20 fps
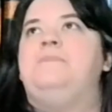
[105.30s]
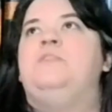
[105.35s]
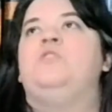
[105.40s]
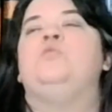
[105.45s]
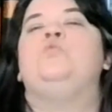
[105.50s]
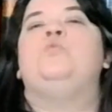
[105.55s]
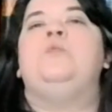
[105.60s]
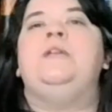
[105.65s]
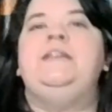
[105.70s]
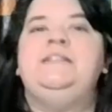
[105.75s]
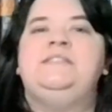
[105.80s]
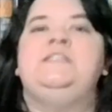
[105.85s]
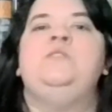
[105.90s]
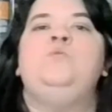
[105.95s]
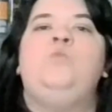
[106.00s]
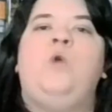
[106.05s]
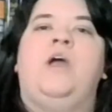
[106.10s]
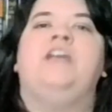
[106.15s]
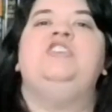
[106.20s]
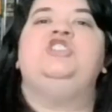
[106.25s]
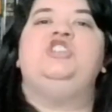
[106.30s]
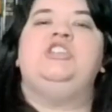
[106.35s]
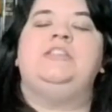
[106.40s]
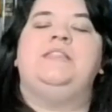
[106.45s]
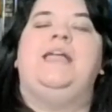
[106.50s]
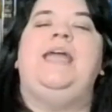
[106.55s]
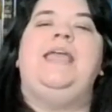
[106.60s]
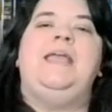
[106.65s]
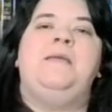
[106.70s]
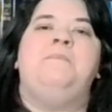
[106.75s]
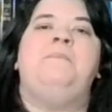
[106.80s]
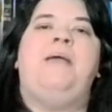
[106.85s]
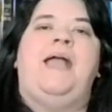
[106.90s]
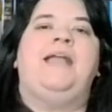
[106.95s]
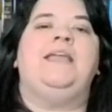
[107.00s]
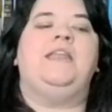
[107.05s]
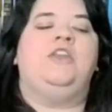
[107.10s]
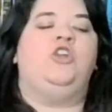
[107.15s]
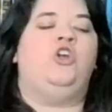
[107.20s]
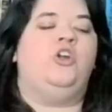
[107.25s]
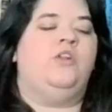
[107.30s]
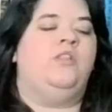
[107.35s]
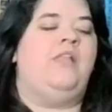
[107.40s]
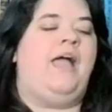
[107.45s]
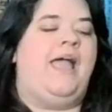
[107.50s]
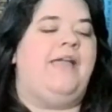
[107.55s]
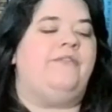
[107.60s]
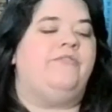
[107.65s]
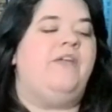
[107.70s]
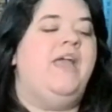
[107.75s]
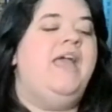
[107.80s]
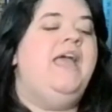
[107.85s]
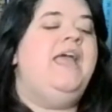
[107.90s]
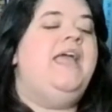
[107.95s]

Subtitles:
the reason why she let him back into her life,